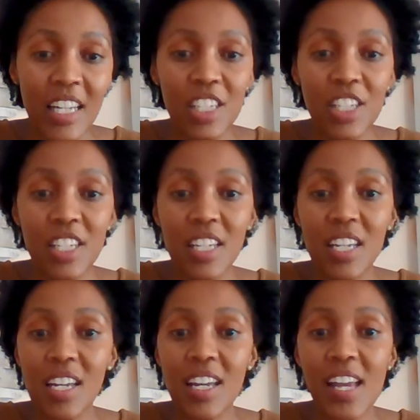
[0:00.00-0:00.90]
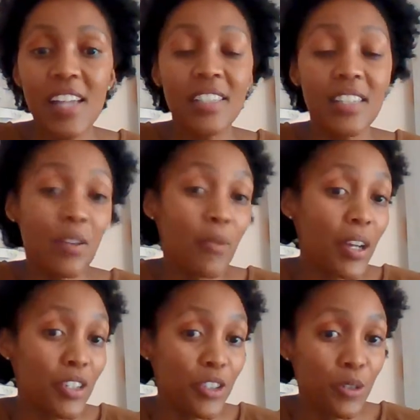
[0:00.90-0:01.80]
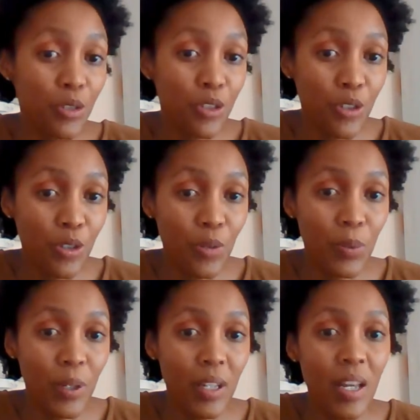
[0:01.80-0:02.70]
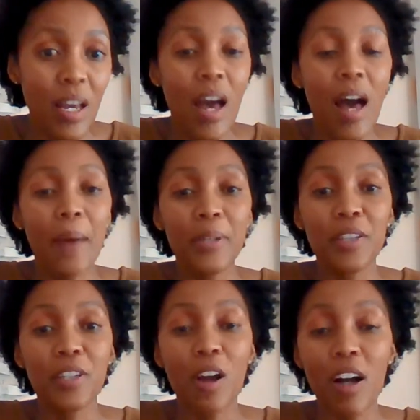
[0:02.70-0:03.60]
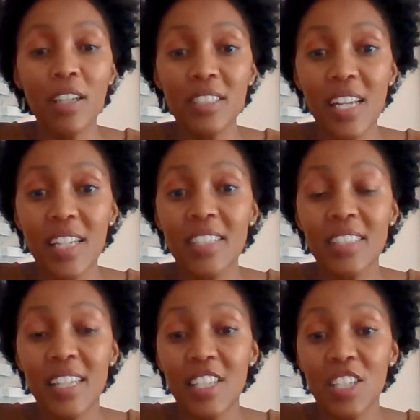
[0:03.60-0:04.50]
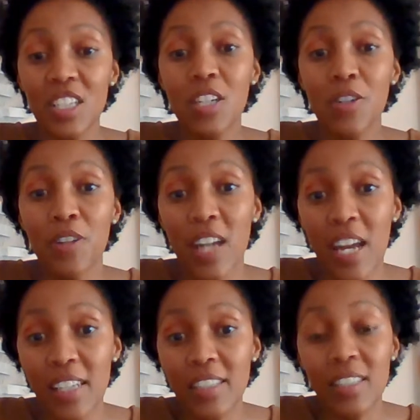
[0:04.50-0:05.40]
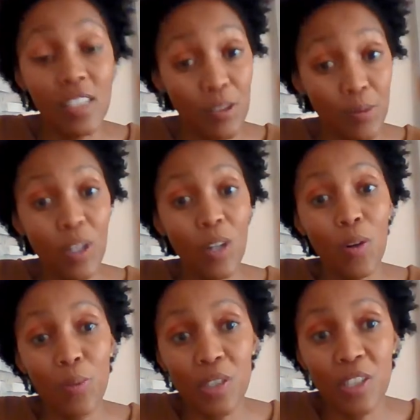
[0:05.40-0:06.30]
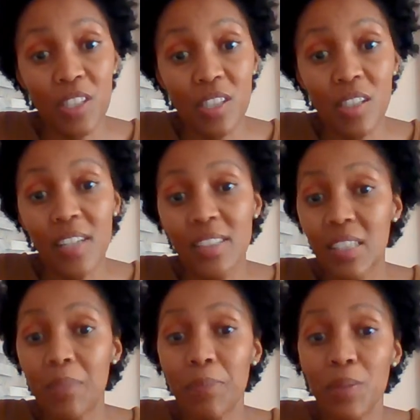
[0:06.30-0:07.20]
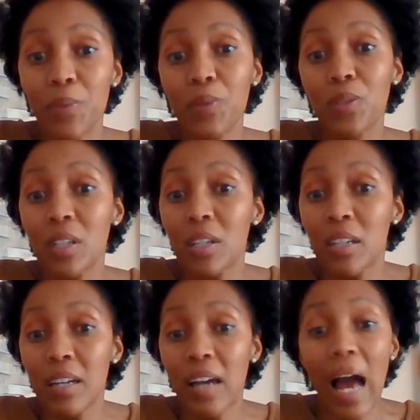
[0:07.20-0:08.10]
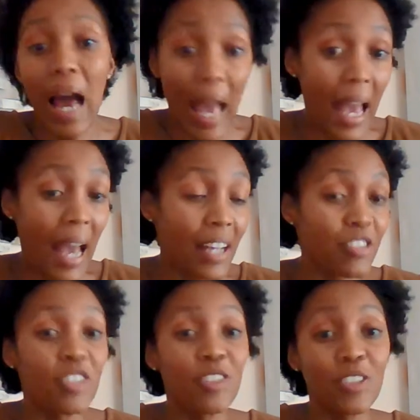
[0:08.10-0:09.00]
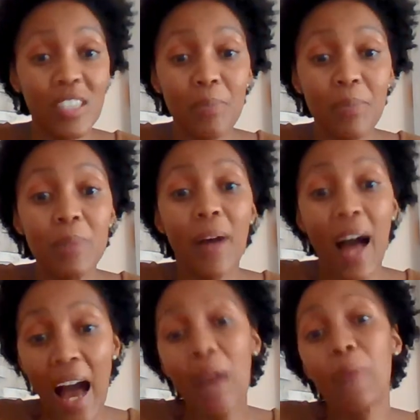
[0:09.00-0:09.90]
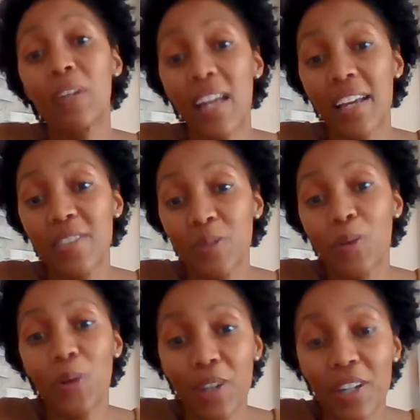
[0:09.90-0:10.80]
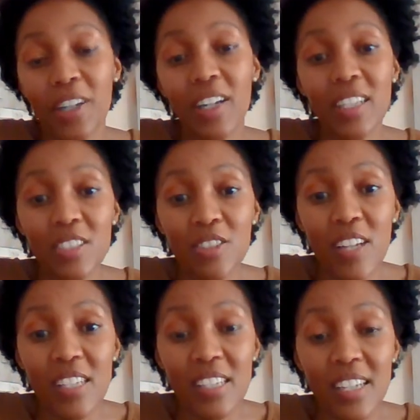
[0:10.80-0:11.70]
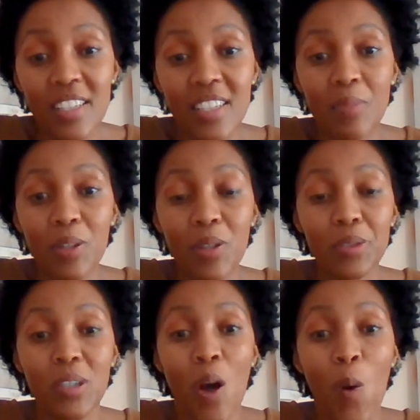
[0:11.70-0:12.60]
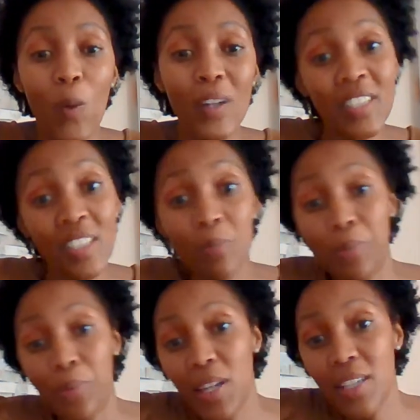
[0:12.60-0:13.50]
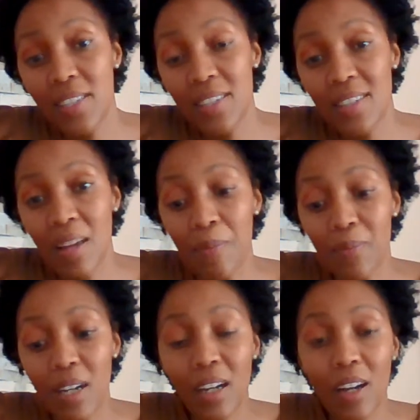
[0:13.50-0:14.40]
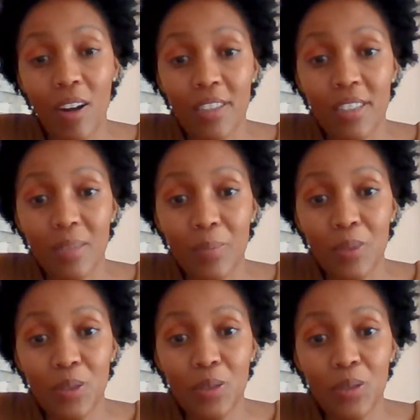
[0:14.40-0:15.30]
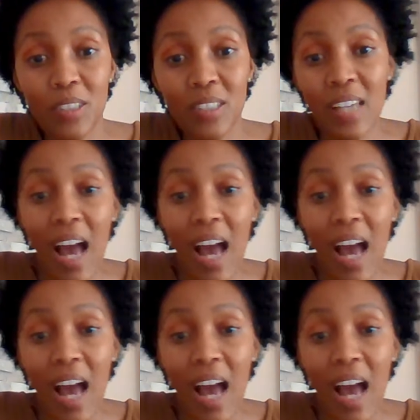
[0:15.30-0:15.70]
She is a great YouTuber. I mean, the content that she creates is really original, and some people, actually, not some people, I would like to call her a trendsetter, because once she breaks some gossip news,